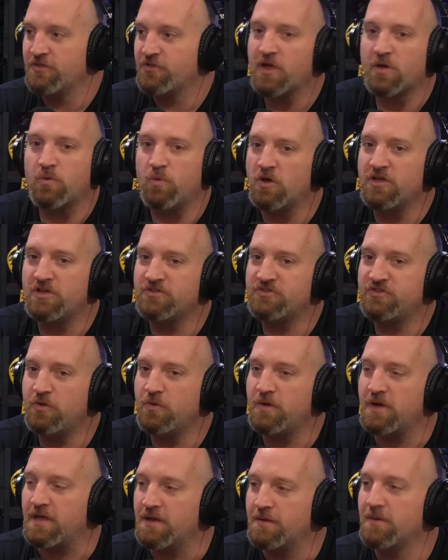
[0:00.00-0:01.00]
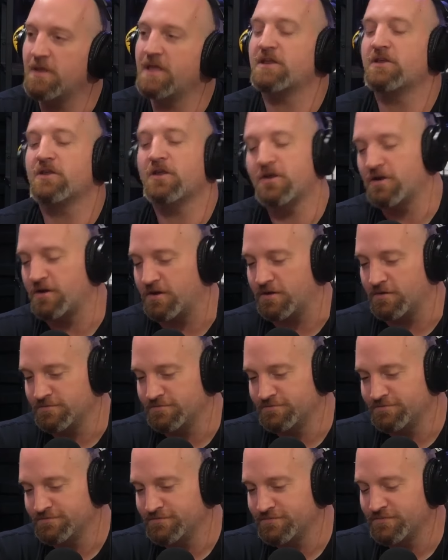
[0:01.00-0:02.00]
They're like, well, he'll do it. They're like, no.
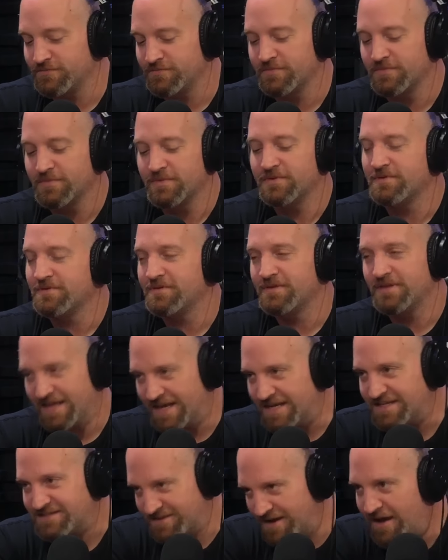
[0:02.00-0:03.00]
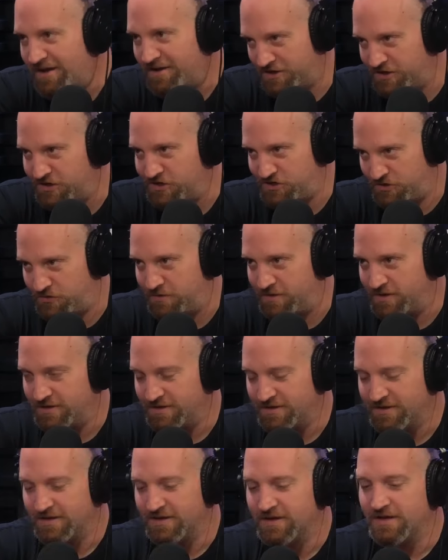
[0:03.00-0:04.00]
He's not going to do
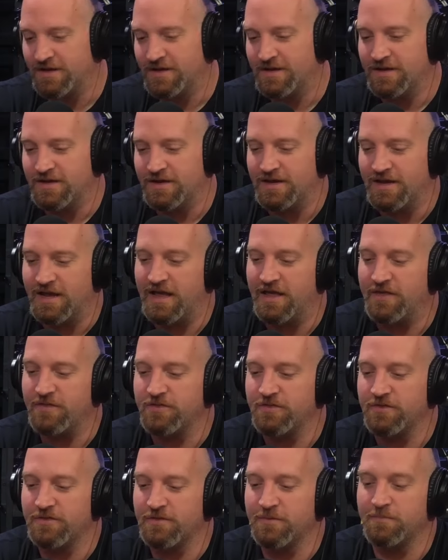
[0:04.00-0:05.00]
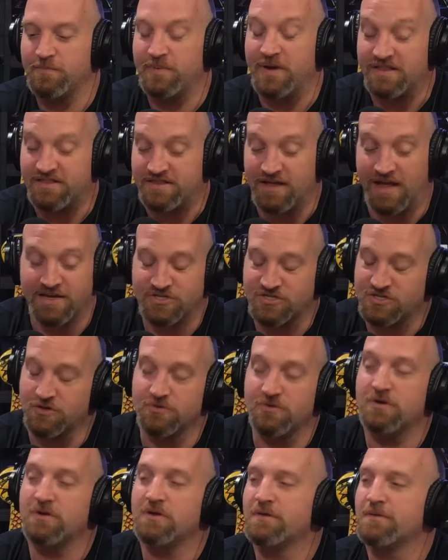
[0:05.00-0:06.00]
it. But I just
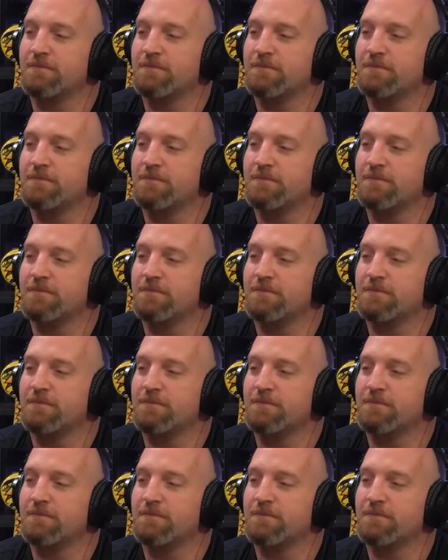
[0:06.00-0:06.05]
go,